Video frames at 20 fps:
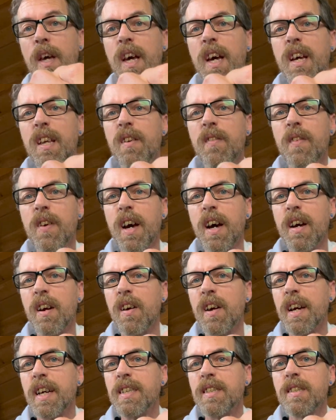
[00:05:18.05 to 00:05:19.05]
and you've got your
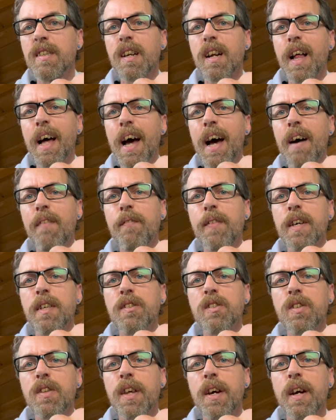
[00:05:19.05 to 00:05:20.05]
nice little half
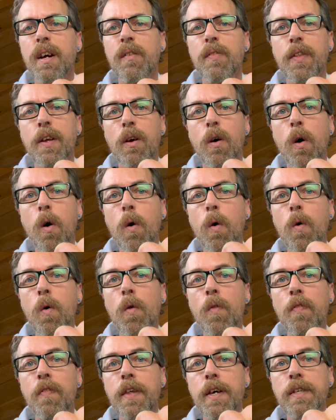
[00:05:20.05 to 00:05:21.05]
hitch there that'll
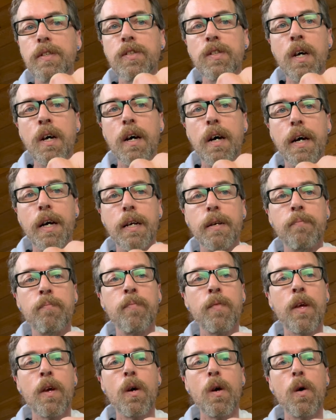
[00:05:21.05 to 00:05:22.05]
hold this on
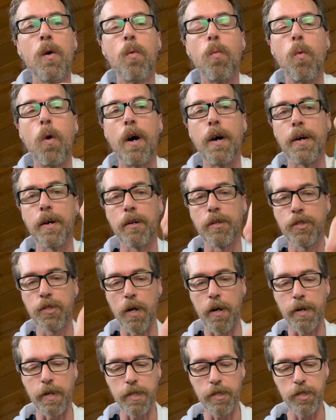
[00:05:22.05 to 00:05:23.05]
while you're
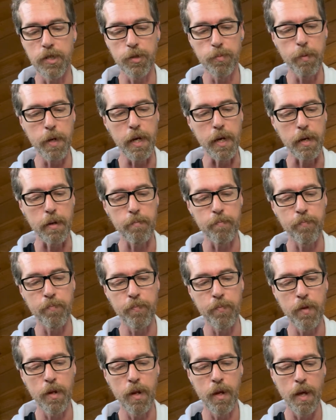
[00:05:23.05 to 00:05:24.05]
starting to spin.
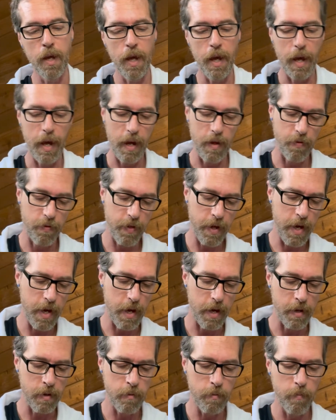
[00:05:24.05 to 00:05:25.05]
And
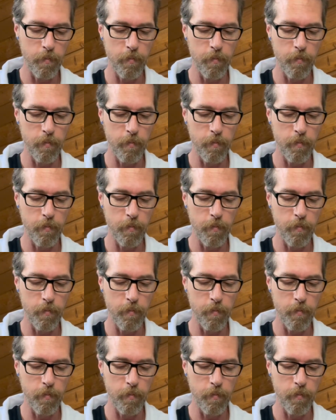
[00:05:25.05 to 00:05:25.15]
then